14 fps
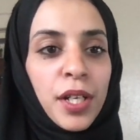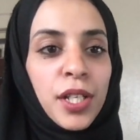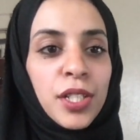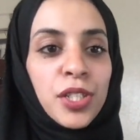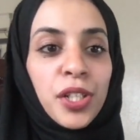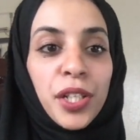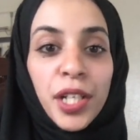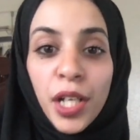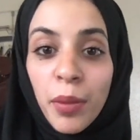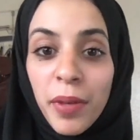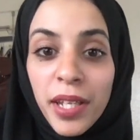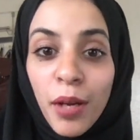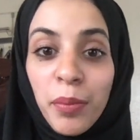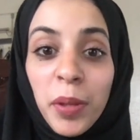During
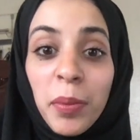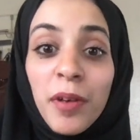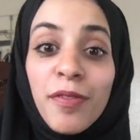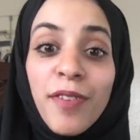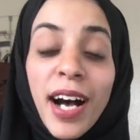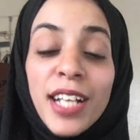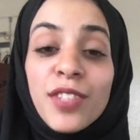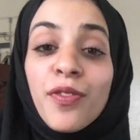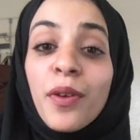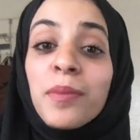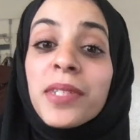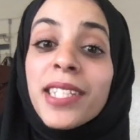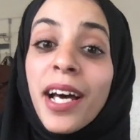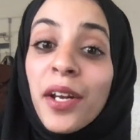Ramadan, people fast from
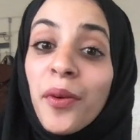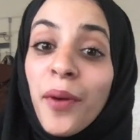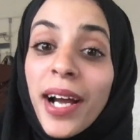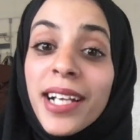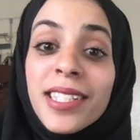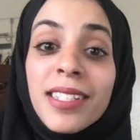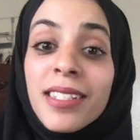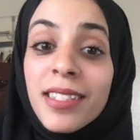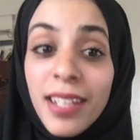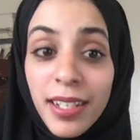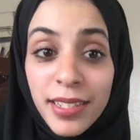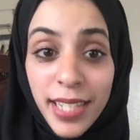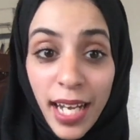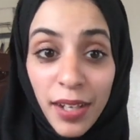sunrise to
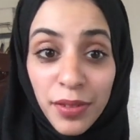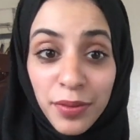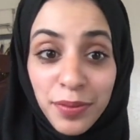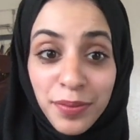sundown.